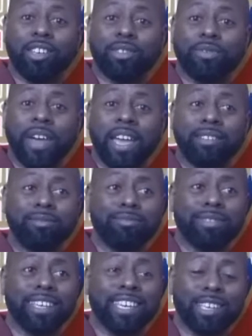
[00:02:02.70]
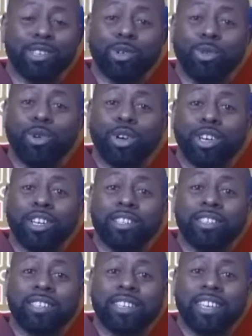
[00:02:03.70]
Arsenal fan, it is all
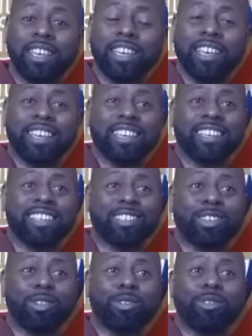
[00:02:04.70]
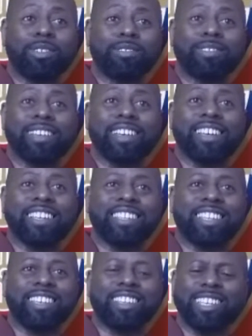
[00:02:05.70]
good. So
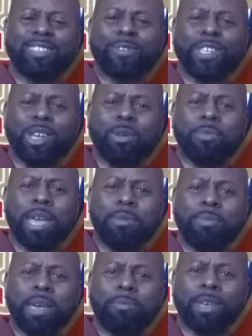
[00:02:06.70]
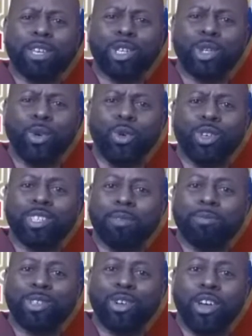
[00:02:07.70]
this video may be a bit short,
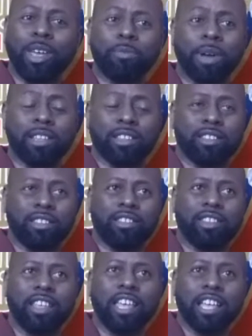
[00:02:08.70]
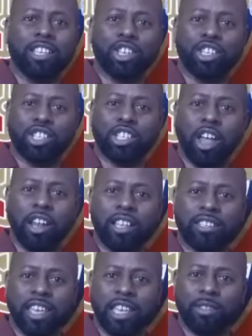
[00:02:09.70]
I'm sorry, but just
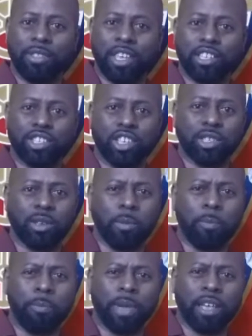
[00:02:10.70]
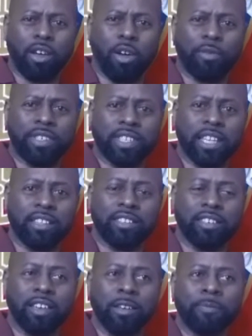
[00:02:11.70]
slightly taking things just a bit off
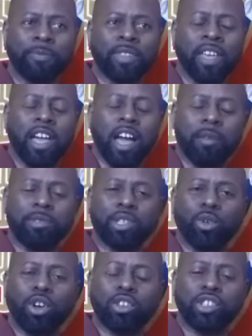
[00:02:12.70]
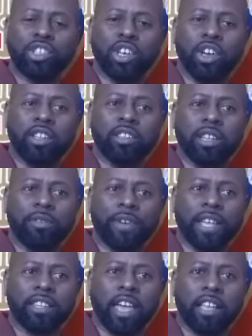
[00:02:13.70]
centre. I'm still concerned at the
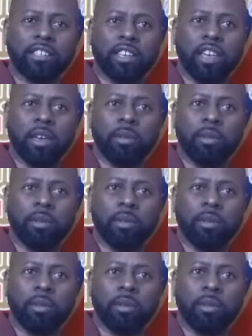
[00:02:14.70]
fact that